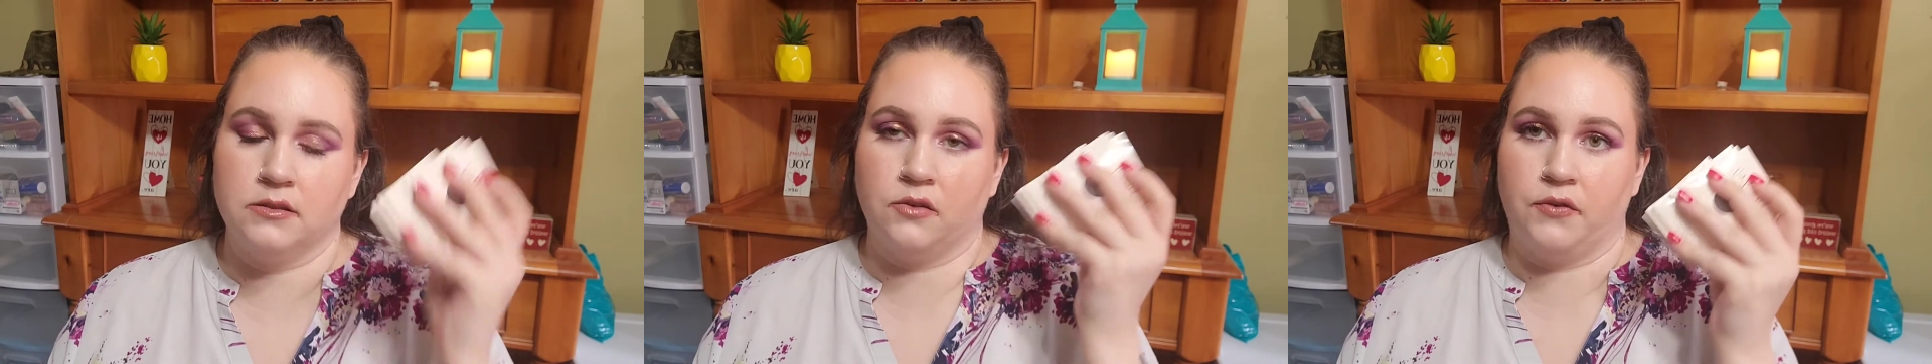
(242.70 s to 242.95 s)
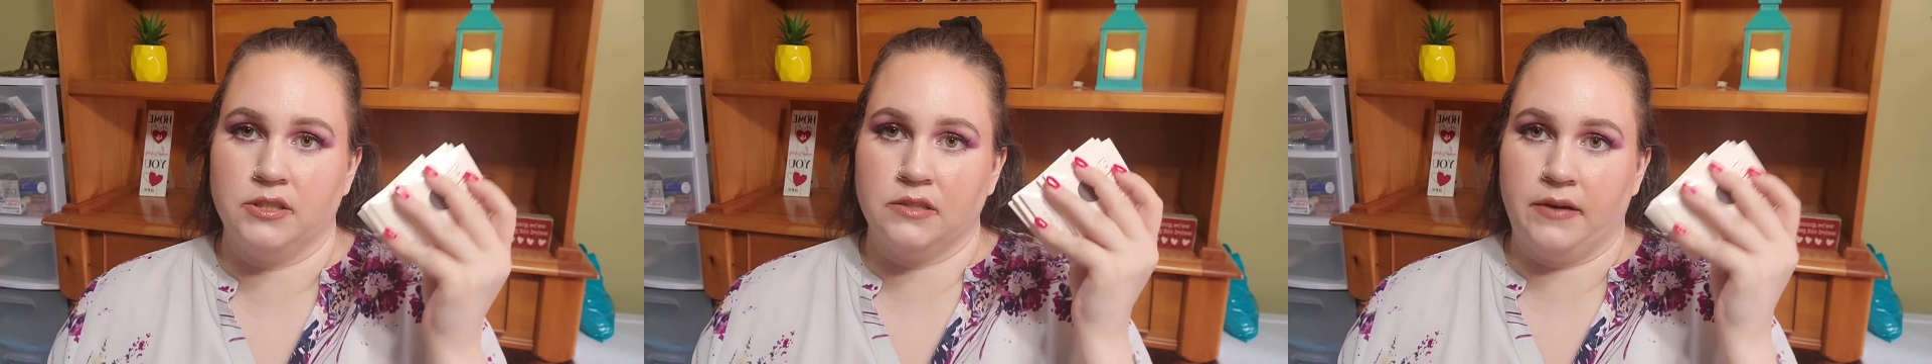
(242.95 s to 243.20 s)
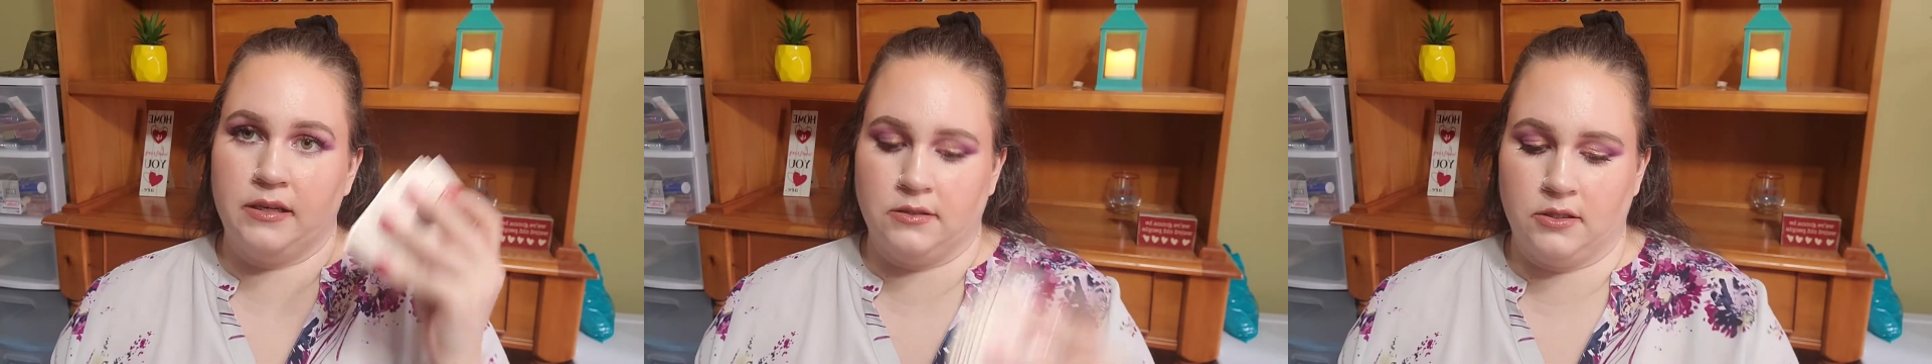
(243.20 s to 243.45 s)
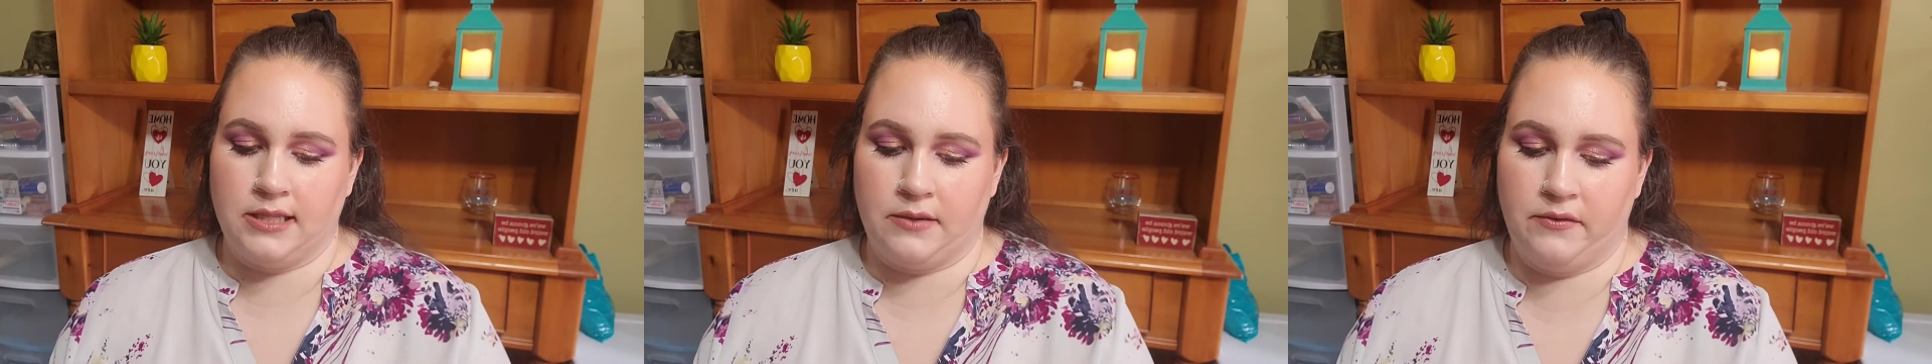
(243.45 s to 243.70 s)
so first of all, it
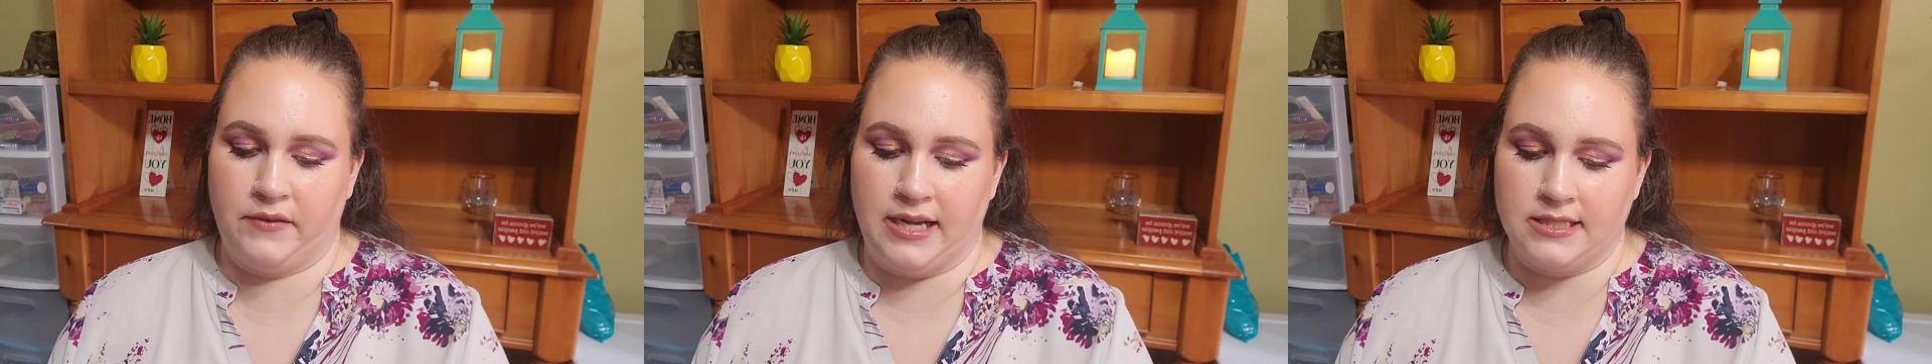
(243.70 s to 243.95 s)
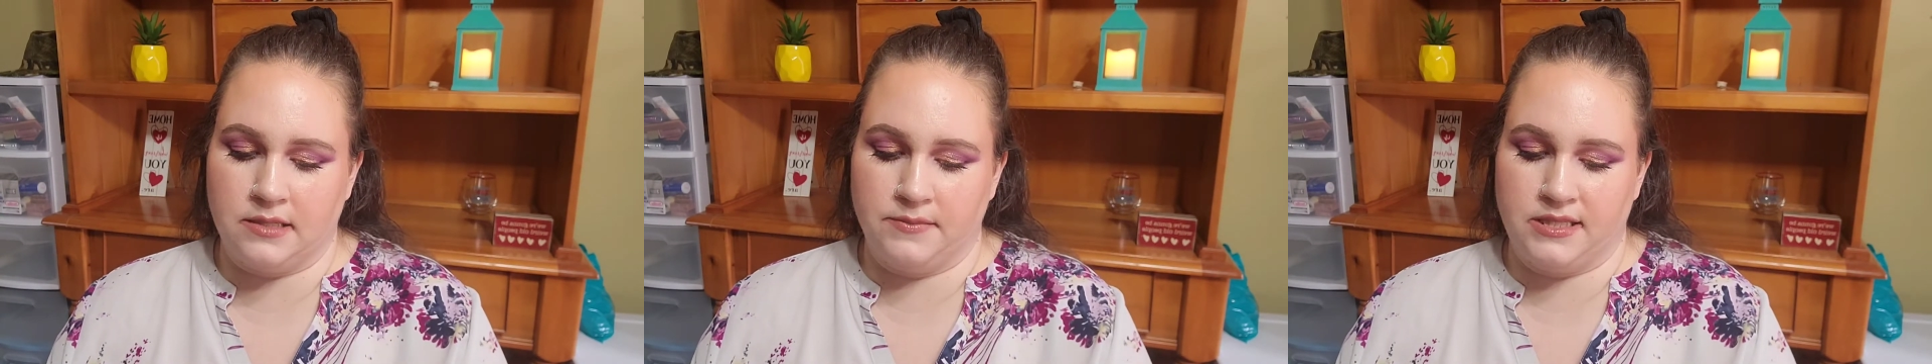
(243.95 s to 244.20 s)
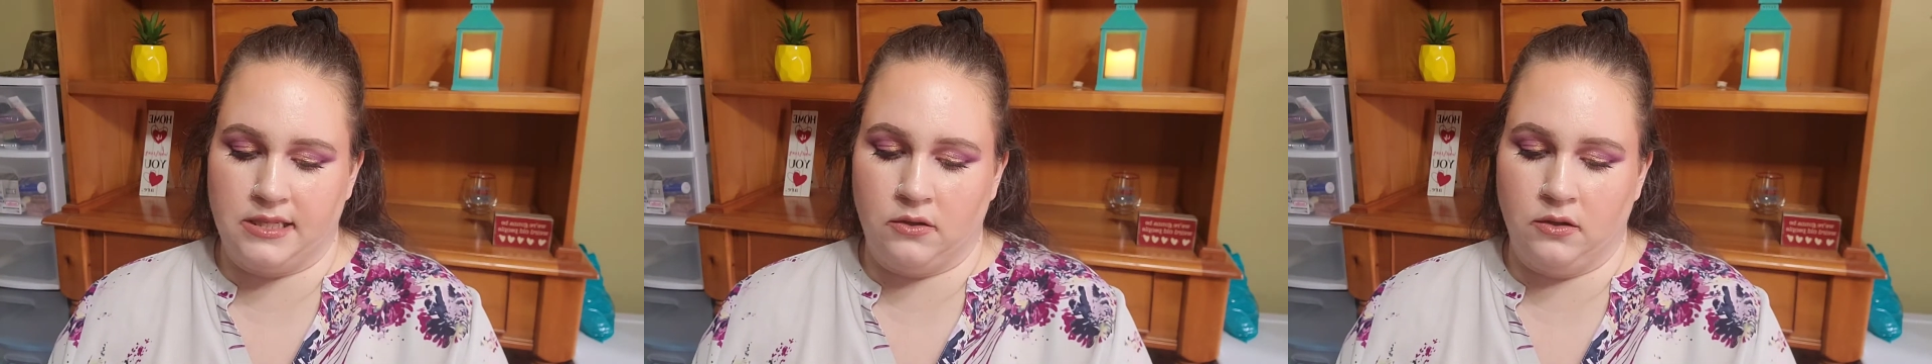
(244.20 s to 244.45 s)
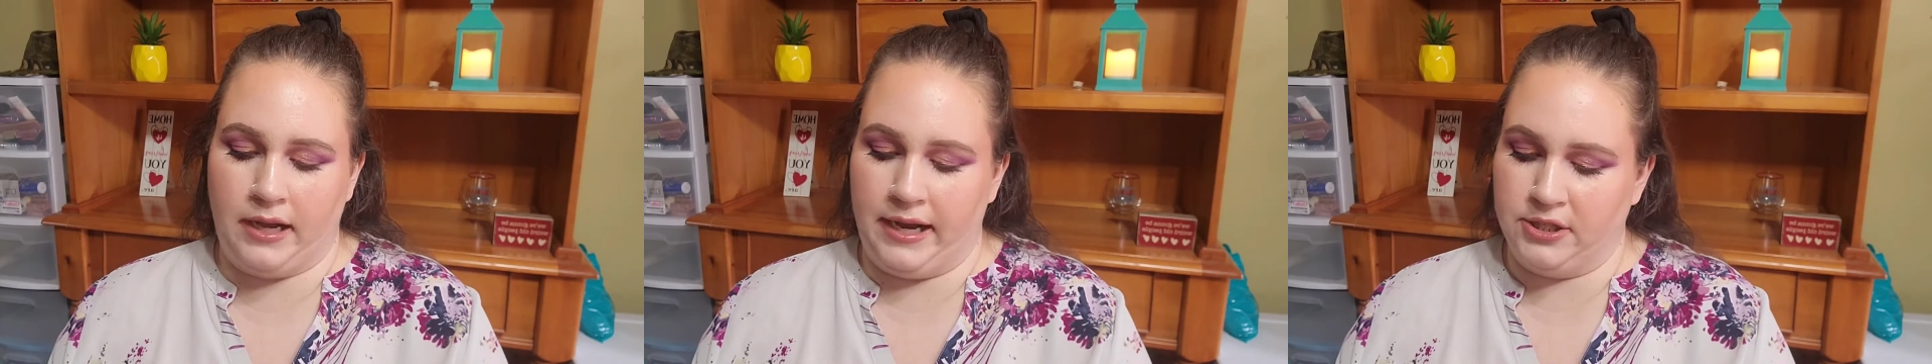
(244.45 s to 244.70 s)
looks like we've got some
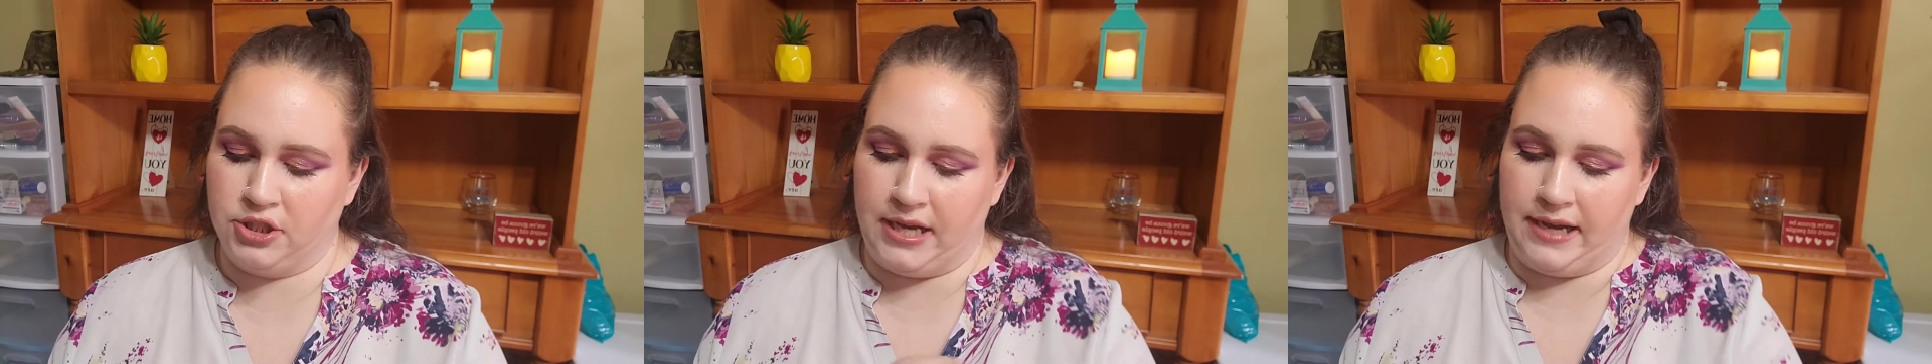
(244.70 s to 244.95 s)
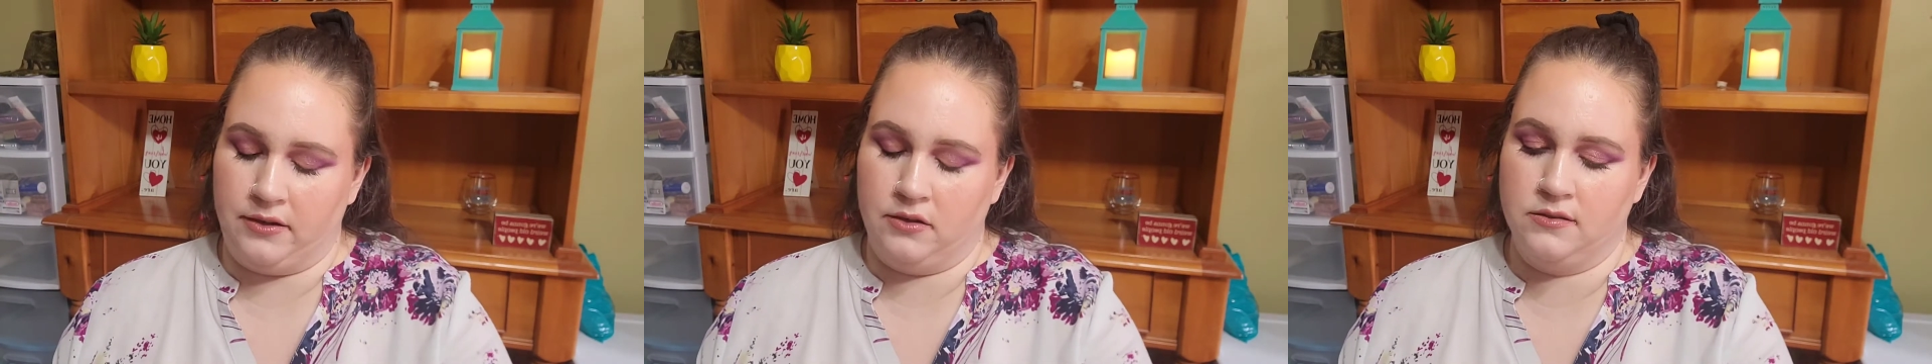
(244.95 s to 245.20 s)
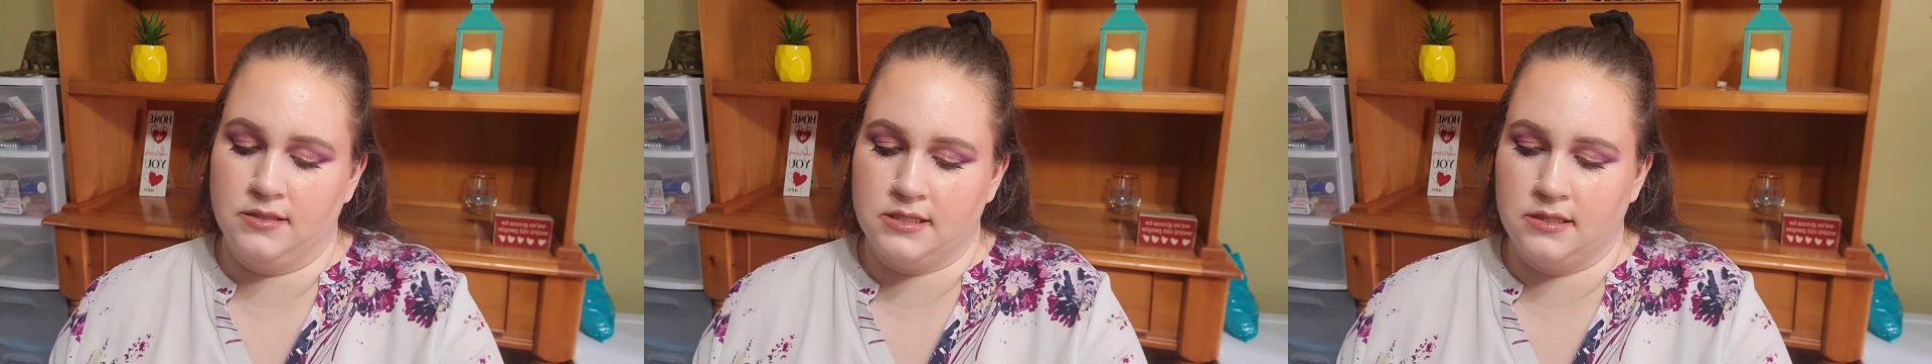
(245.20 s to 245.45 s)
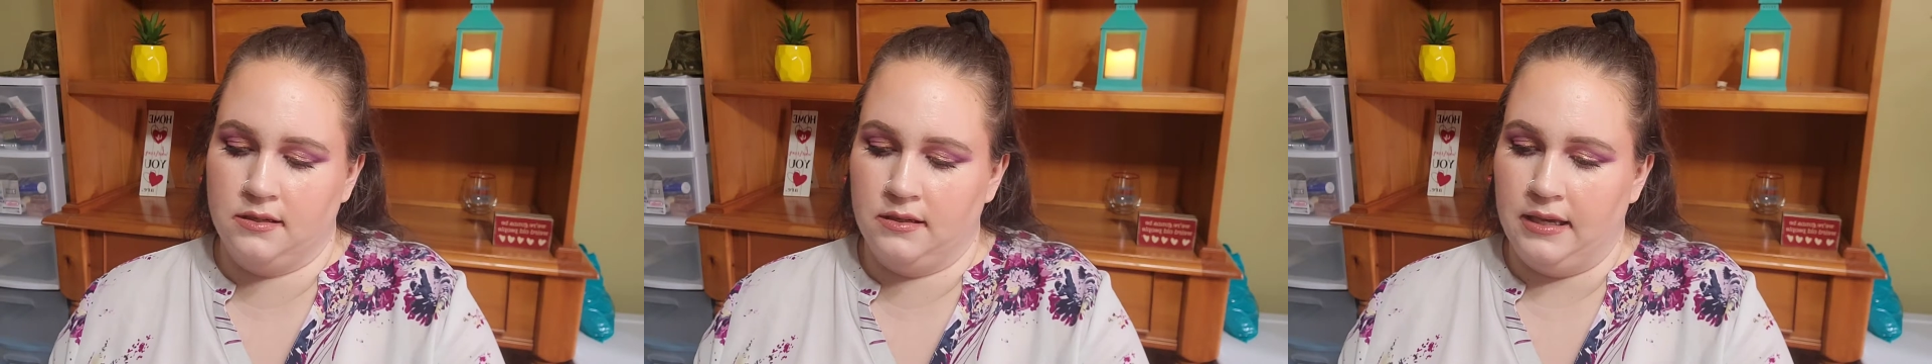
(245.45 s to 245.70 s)
single eyeshadows